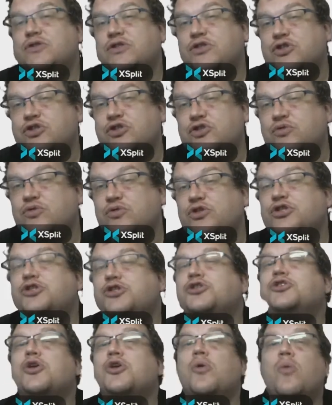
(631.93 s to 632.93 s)
just sort of
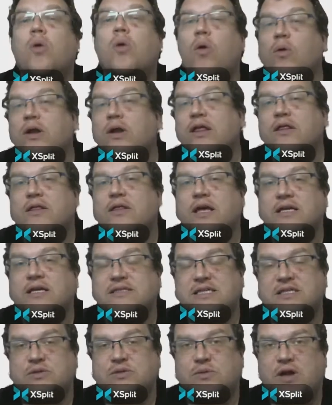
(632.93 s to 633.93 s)
shoehorning things
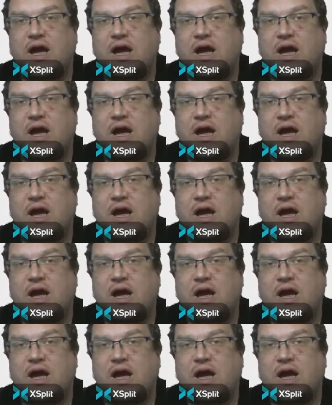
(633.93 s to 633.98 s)
into an